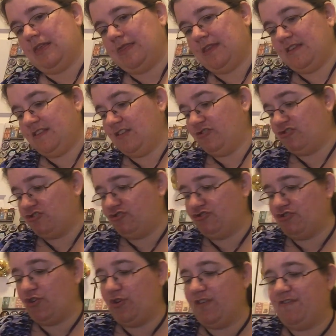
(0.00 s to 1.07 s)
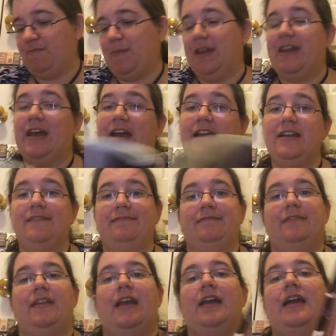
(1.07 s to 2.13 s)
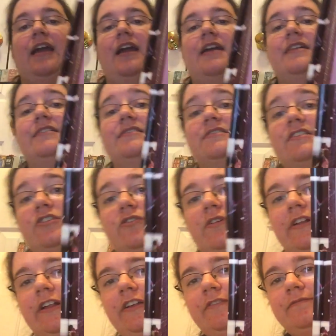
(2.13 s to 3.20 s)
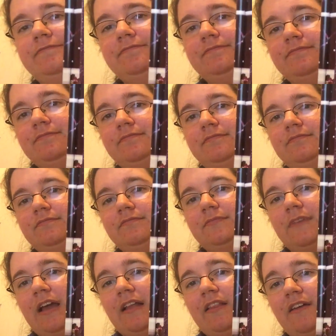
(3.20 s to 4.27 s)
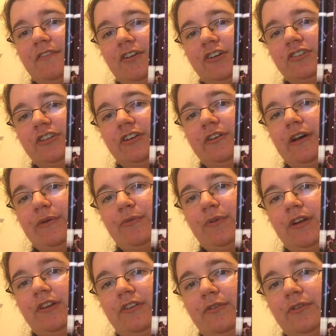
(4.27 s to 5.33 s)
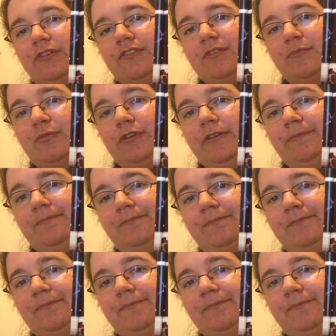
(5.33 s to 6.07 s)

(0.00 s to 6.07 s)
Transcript: This is Stroke of Midnight, aka Cinderella. I love her too. I would want to do her some point.